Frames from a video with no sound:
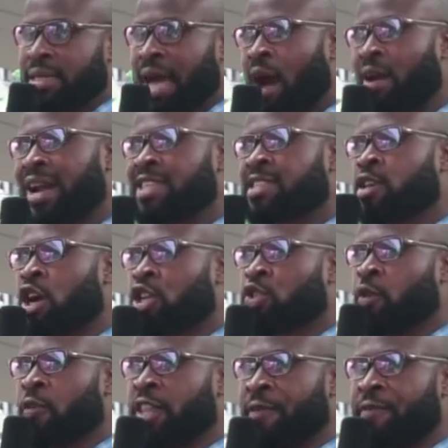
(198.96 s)
Now let's go
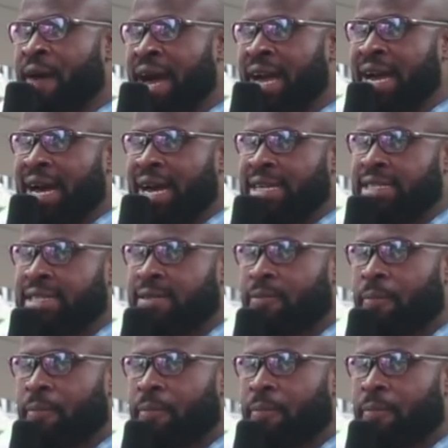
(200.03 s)
to the Vanguard.